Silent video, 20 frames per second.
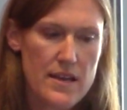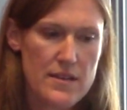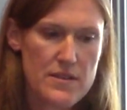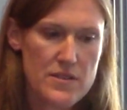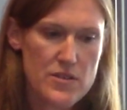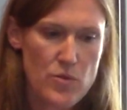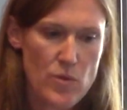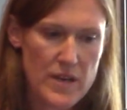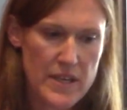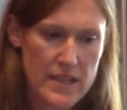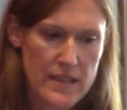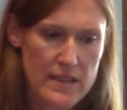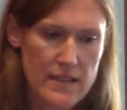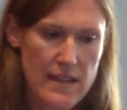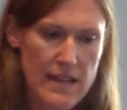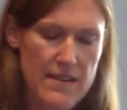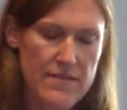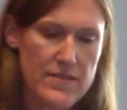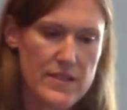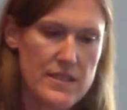
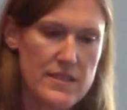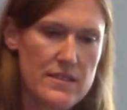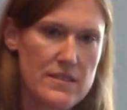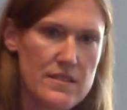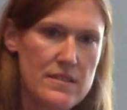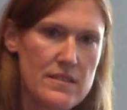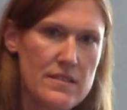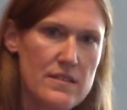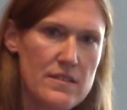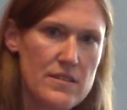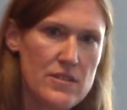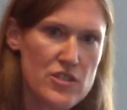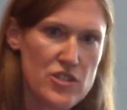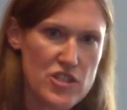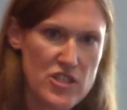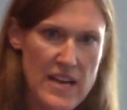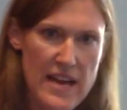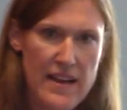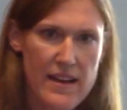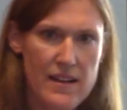2011,
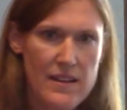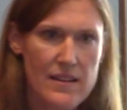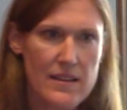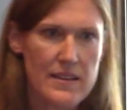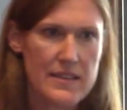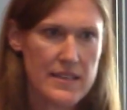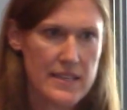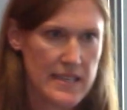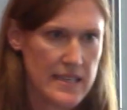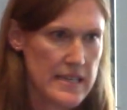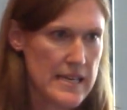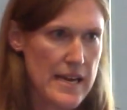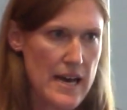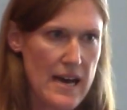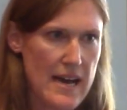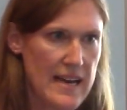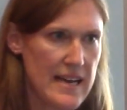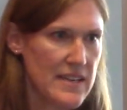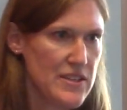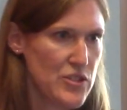Shell and
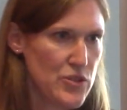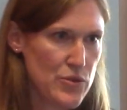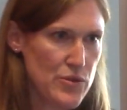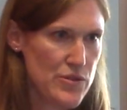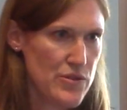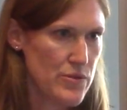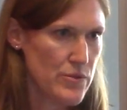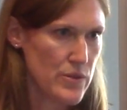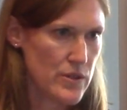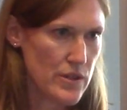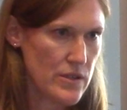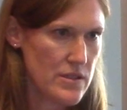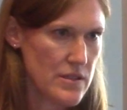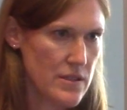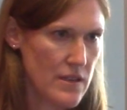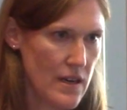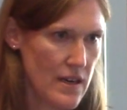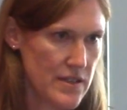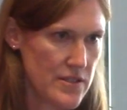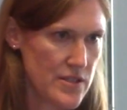Eni, two of the world's
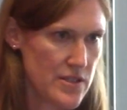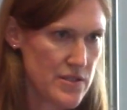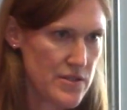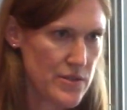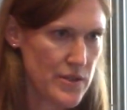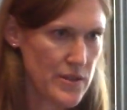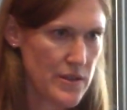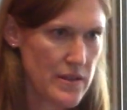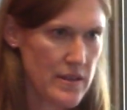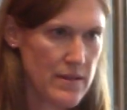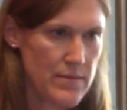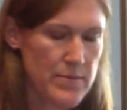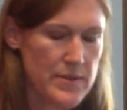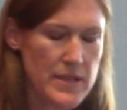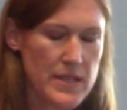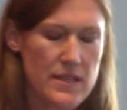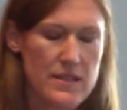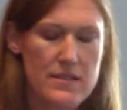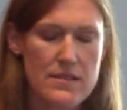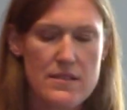largest oil
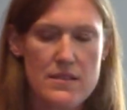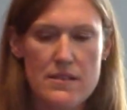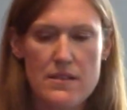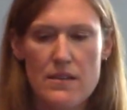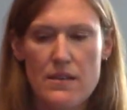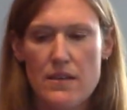companies,